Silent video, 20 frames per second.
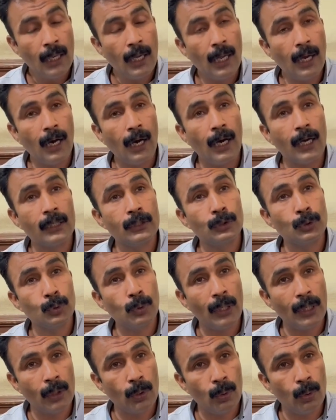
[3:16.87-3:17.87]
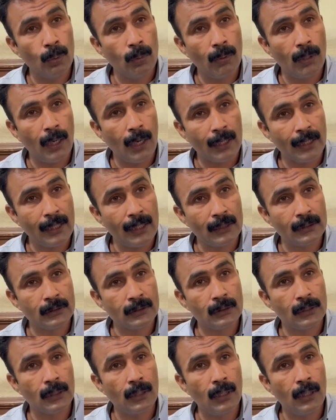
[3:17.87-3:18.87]
or UNO
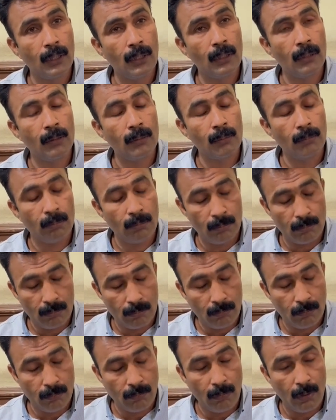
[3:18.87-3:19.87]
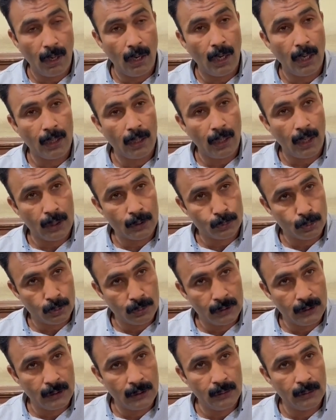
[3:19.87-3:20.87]
organs are also
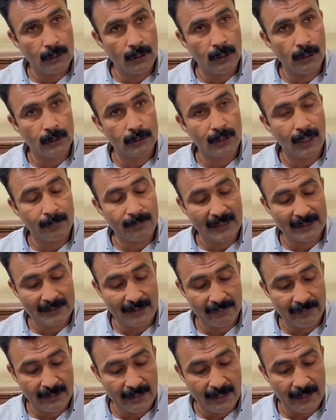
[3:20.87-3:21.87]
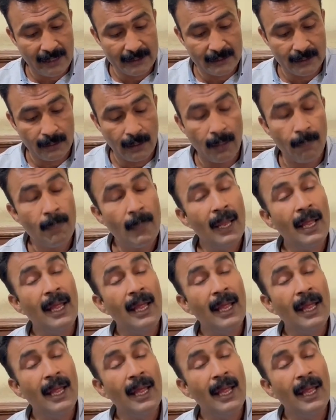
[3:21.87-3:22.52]
the subjects of international law,